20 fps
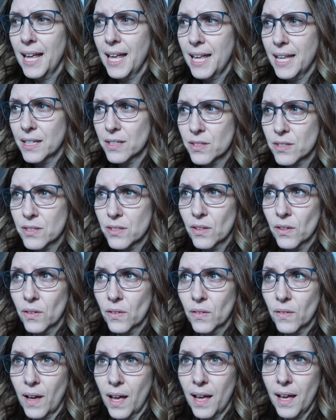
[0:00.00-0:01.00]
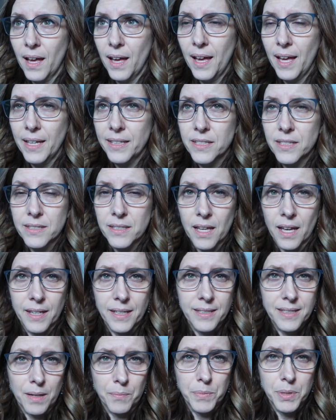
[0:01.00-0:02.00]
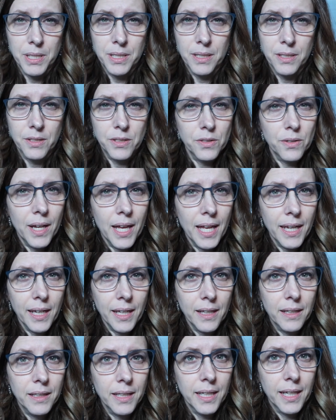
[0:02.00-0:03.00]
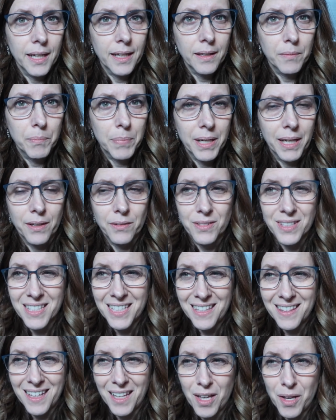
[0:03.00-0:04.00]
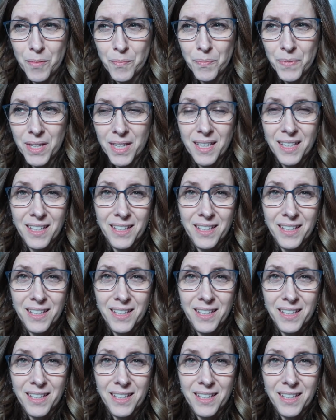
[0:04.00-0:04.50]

And so I just got accepted into a headache clinic, but I don't see them